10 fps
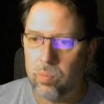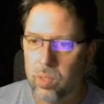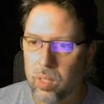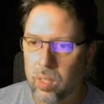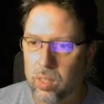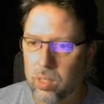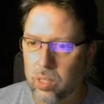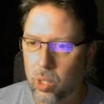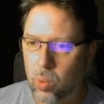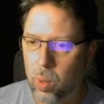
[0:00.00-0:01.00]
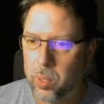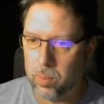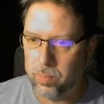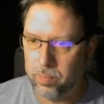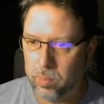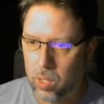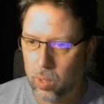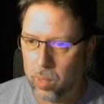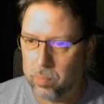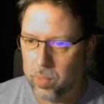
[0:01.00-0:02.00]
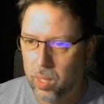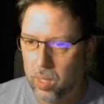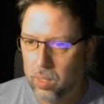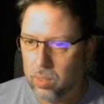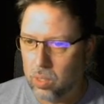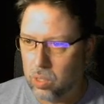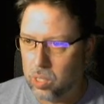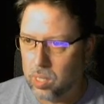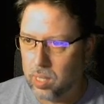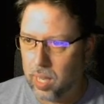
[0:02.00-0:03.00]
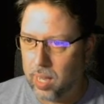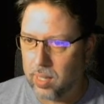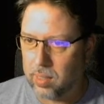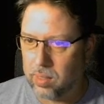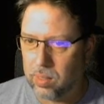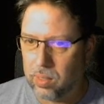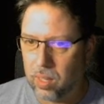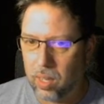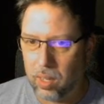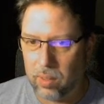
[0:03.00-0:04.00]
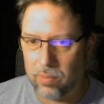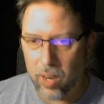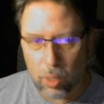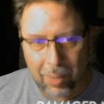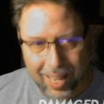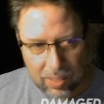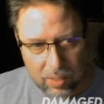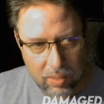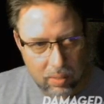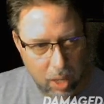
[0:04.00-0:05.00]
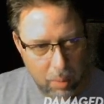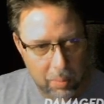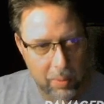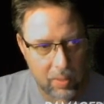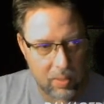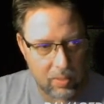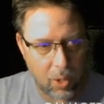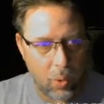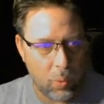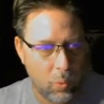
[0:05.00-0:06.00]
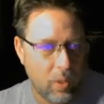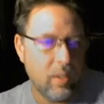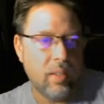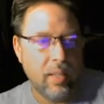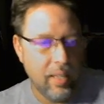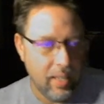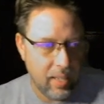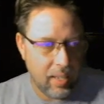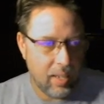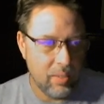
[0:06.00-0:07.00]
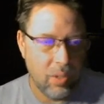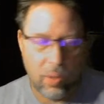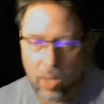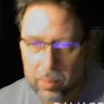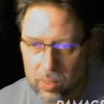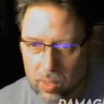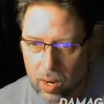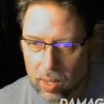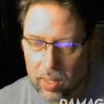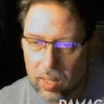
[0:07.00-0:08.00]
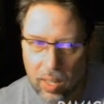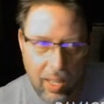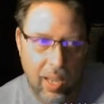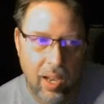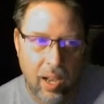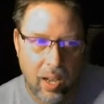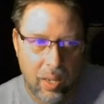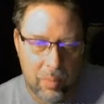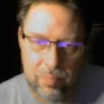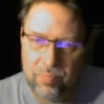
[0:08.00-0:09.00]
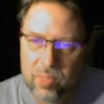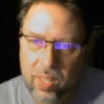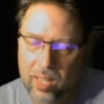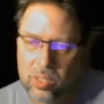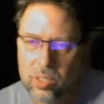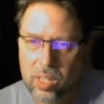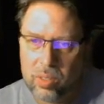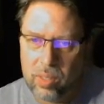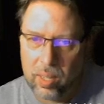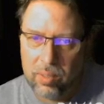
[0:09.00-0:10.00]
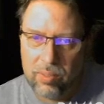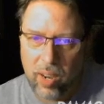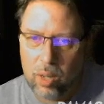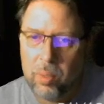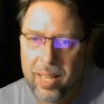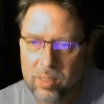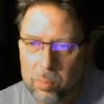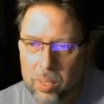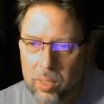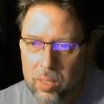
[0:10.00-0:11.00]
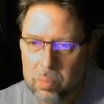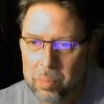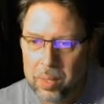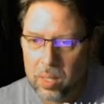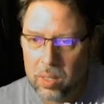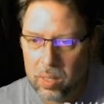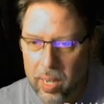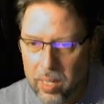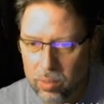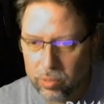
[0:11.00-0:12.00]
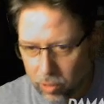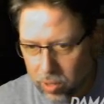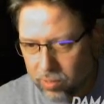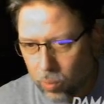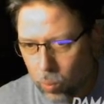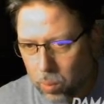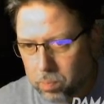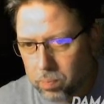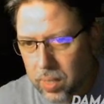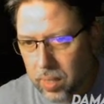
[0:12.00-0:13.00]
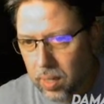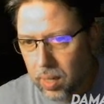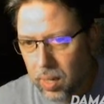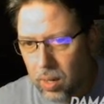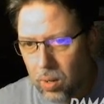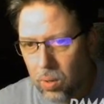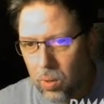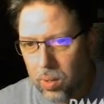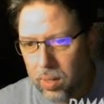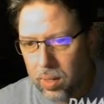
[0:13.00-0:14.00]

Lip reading: She's a corruptor. Okay, so she has fire blast capabilities. Yo, how's it going, Captain Starhawk? Yeah, so she has like fire blast abilities, but then I did freeform on